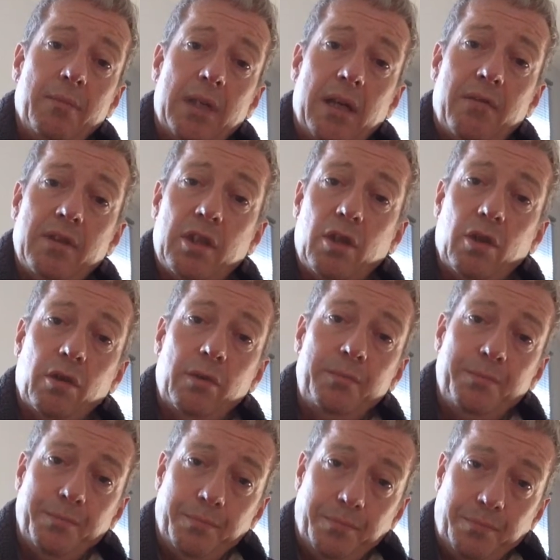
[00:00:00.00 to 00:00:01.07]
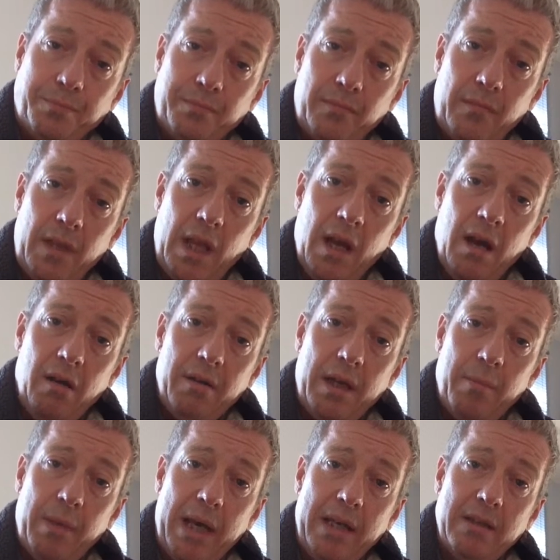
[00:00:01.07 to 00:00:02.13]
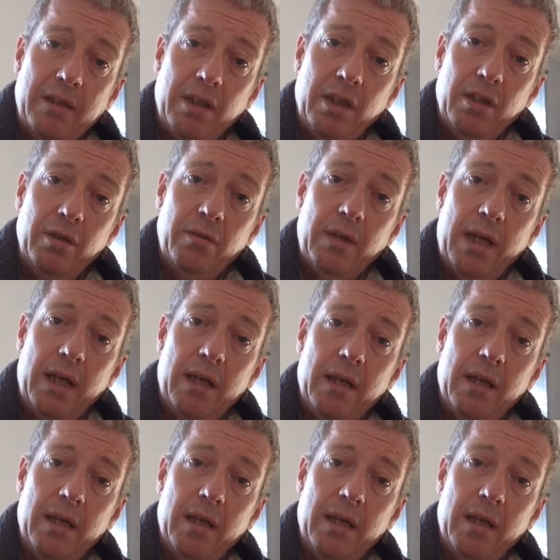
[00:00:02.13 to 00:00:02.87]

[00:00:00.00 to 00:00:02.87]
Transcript: give us a call. I'll get back to you.